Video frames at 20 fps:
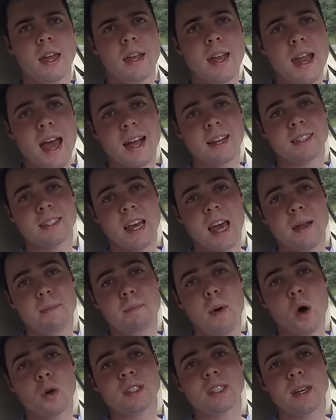Next,
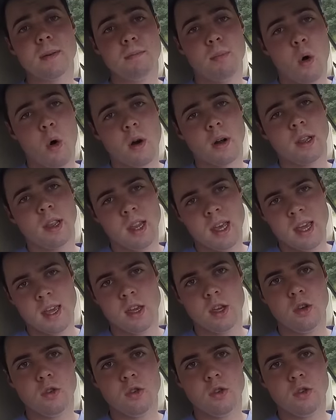and most importantly,